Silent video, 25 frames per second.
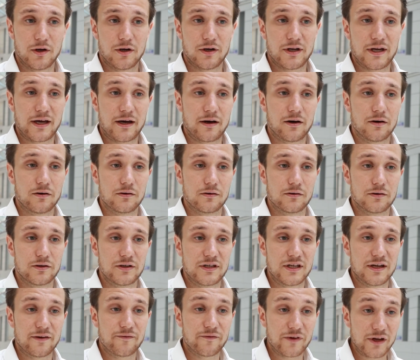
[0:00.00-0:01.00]
Now,
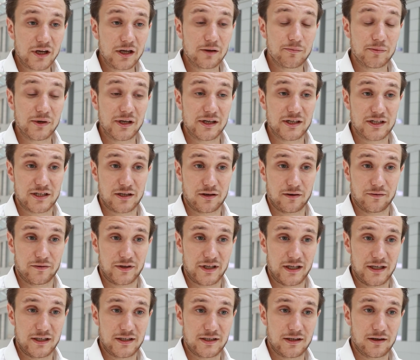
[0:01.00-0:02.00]
the availability of
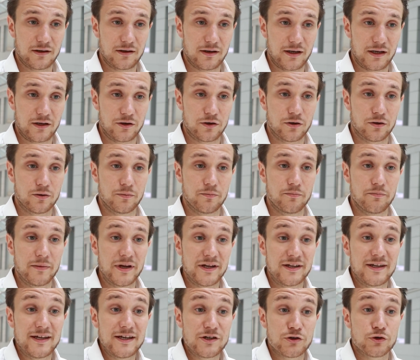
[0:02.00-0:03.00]
data and the
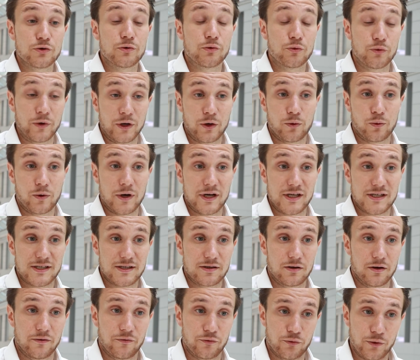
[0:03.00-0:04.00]
mandatory
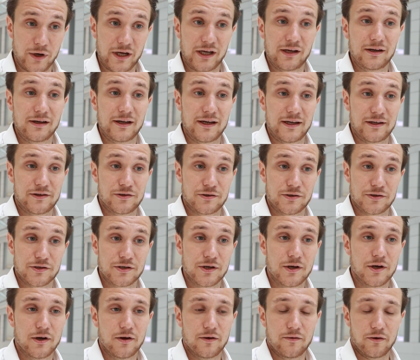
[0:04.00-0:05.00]
request of
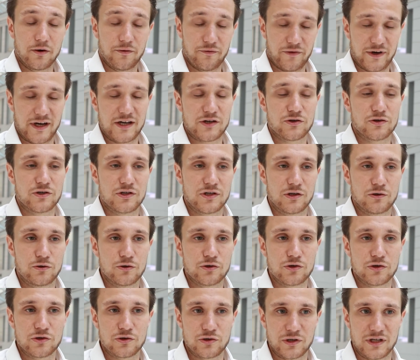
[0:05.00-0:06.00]
regulators or financial
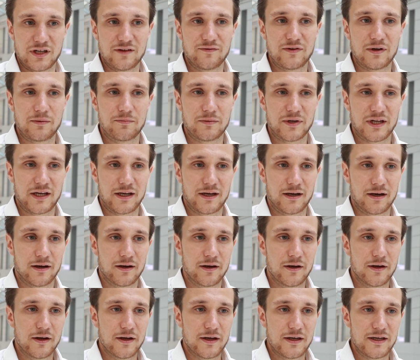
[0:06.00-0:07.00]
institutions to give them data
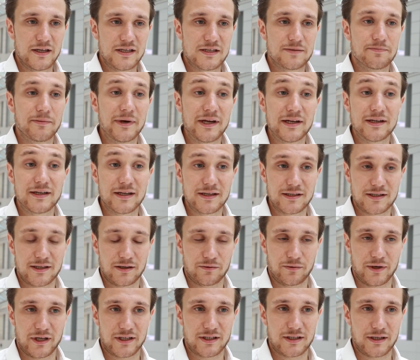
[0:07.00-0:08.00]
is
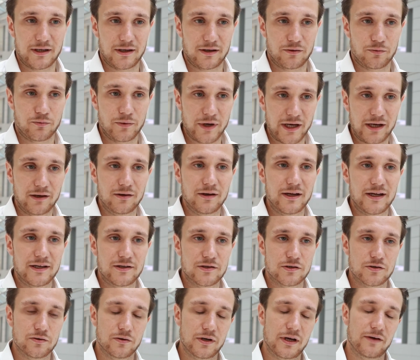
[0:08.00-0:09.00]
mandating Reg Tech.
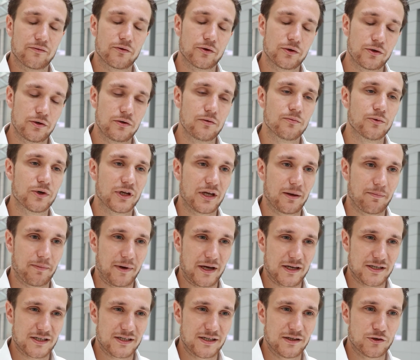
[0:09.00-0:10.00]
Regulators don't have the human
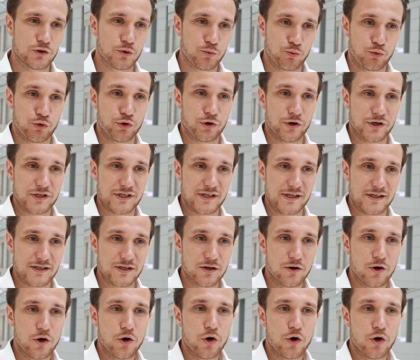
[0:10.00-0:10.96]
capacity to process